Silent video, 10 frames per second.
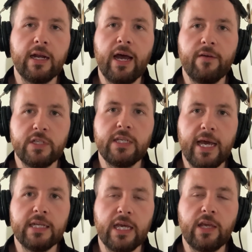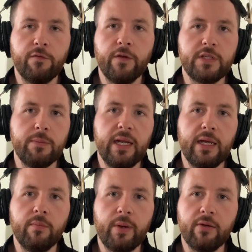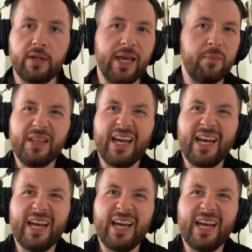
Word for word: going to have to yeah take a 50 million pound hit